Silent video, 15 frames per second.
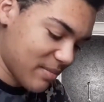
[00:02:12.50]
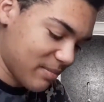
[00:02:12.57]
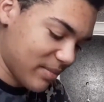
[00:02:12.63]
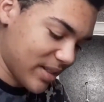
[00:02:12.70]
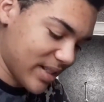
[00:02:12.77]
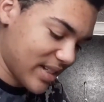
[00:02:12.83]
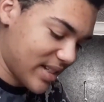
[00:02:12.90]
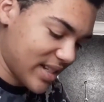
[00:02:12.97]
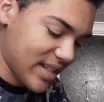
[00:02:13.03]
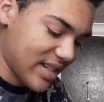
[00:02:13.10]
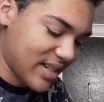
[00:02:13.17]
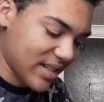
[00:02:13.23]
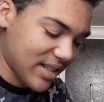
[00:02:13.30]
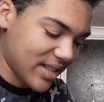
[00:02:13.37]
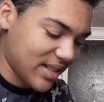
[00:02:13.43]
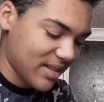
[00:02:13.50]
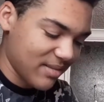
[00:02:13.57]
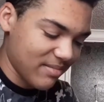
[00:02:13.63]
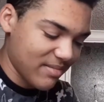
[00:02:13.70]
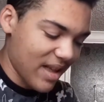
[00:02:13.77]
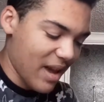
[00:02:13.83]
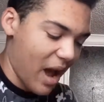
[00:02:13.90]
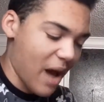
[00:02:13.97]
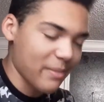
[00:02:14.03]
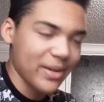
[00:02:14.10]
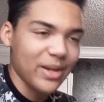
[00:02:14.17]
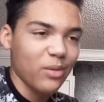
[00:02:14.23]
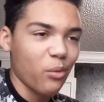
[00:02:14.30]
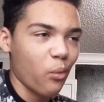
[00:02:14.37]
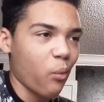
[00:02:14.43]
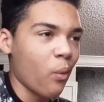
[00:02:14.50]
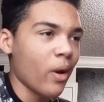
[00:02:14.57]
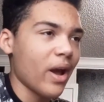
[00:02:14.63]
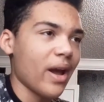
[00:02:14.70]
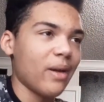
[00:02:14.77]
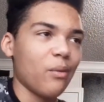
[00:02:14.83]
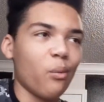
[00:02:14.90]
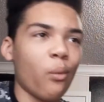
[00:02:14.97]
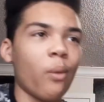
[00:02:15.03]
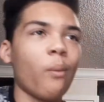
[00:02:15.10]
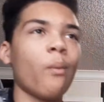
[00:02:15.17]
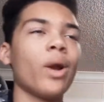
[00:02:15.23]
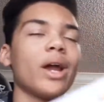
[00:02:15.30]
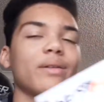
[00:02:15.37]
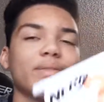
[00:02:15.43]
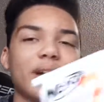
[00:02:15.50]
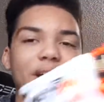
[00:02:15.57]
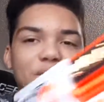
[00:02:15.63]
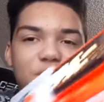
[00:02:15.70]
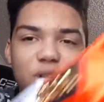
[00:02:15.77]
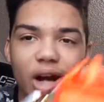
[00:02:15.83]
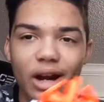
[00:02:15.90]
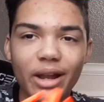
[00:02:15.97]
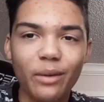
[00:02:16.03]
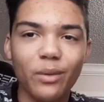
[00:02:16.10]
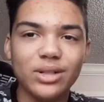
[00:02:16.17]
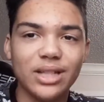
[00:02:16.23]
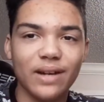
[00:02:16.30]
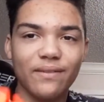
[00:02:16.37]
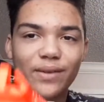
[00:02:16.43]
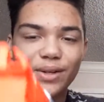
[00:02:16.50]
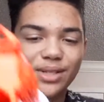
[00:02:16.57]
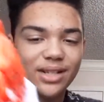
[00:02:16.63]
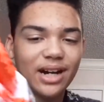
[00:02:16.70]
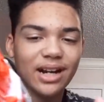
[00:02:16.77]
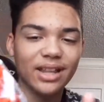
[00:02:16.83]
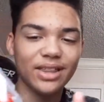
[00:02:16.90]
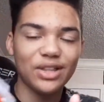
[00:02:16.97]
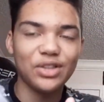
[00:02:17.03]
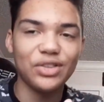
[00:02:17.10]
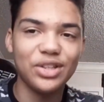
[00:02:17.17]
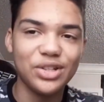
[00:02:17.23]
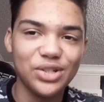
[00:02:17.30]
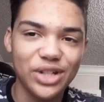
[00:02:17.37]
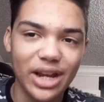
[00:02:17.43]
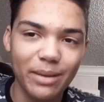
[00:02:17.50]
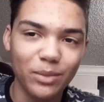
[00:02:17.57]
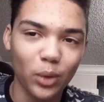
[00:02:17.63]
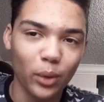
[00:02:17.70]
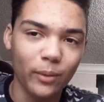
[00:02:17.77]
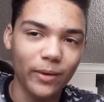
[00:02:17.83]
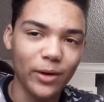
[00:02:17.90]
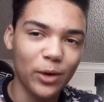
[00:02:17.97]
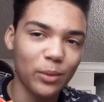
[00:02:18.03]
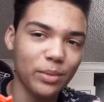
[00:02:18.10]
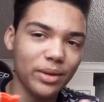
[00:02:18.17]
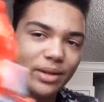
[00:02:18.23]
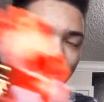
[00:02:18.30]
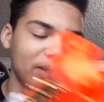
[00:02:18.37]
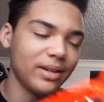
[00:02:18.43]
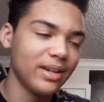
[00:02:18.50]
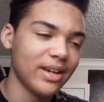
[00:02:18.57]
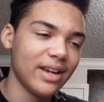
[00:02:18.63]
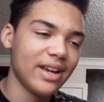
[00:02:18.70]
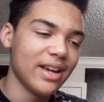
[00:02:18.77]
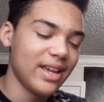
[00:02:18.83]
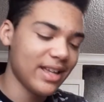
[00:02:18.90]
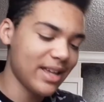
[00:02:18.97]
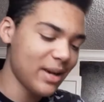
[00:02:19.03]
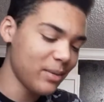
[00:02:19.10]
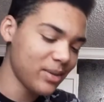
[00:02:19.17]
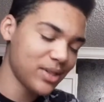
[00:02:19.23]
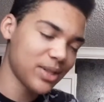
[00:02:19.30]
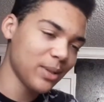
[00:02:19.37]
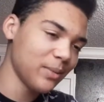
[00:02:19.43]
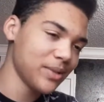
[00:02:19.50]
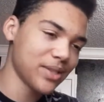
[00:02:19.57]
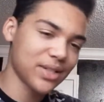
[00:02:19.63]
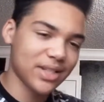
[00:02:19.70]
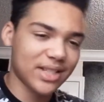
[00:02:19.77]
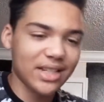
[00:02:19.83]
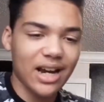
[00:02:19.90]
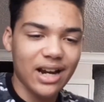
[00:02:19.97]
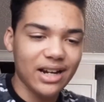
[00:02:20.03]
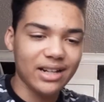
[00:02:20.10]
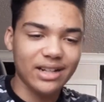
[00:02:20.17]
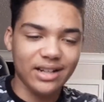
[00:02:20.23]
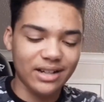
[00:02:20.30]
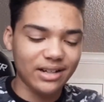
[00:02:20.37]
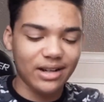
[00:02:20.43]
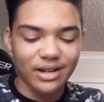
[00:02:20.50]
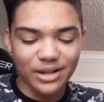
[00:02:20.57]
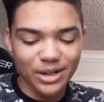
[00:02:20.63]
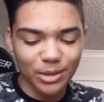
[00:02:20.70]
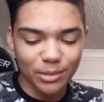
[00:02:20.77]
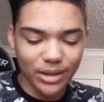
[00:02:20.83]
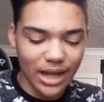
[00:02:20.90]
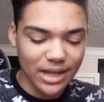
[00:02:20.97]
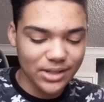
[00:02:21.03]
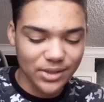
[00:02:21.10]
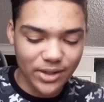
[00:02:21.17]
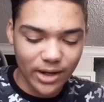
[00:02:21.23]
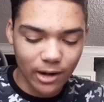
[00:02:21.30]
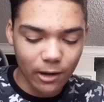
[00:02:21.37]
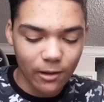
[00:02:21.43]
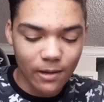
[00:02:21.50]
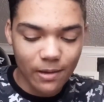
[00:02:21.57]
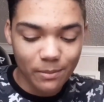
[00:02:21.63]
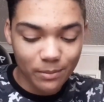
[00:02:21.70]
But it's just, I mean, and whenever I shot it, once I first got it, the jam door would open. It was just not a good blaster at all.